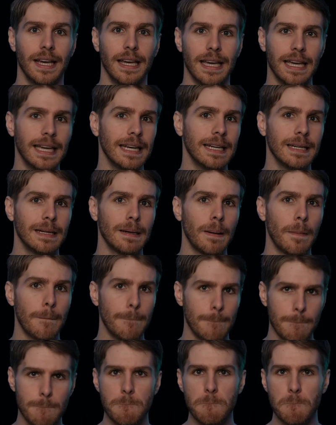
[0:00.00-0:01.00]
It
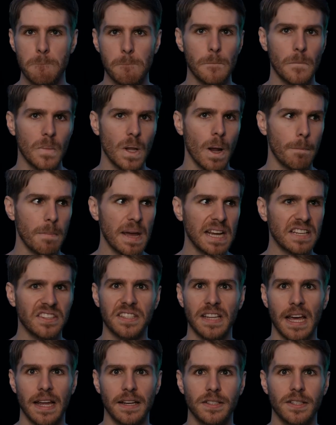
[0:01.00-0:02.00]
makes
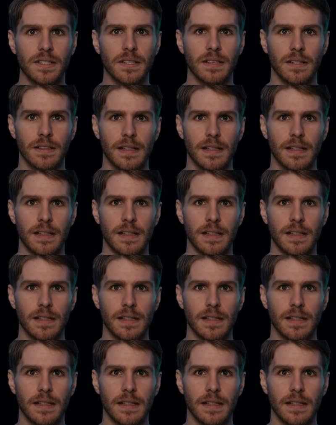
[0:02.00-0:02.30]
sense